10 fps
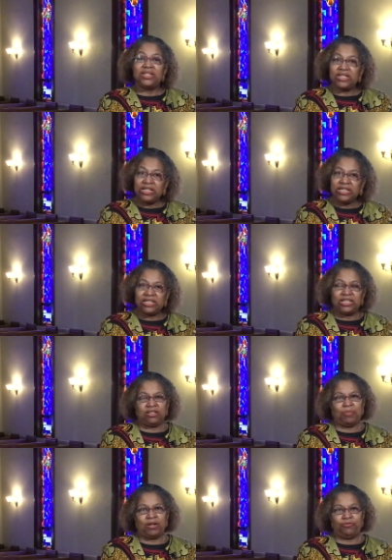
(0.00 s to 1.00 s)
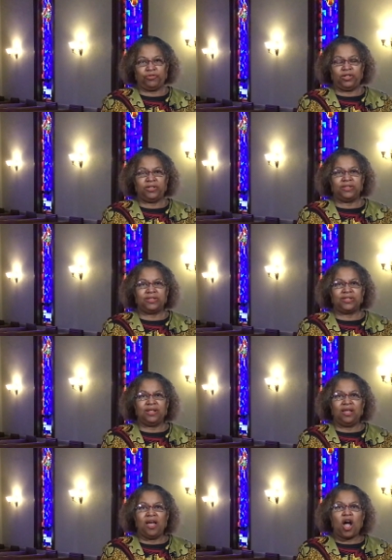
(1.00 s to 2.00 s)
Seasons, my friends,
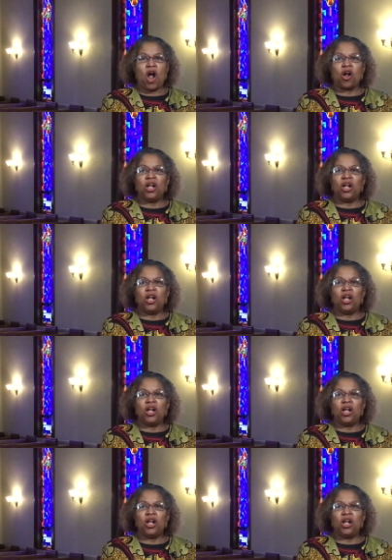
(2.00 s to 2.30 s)
are